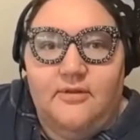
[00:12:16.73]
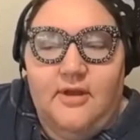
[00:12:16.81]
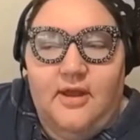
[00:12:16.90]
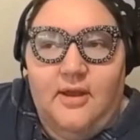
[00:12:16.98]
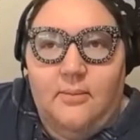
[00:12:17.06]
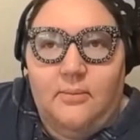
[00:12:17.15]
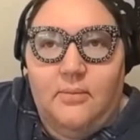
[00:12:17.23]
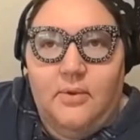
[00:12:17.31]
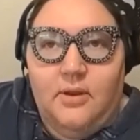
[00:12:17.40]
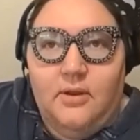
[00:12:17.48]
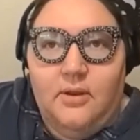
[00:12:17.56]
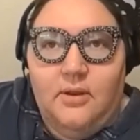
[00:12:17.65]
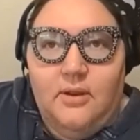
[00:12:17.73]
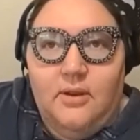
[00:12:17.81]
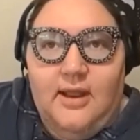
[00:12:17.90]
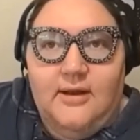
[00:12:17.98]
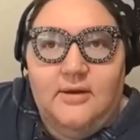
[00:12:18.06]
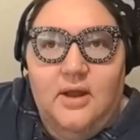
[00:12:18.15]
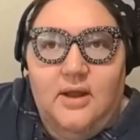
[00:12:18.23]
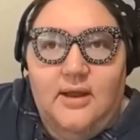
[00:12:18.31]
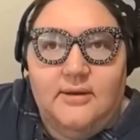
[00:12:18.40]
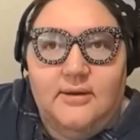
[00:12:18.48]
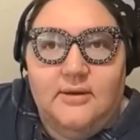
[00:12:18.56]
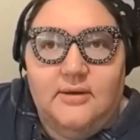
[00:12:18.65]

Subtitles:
and not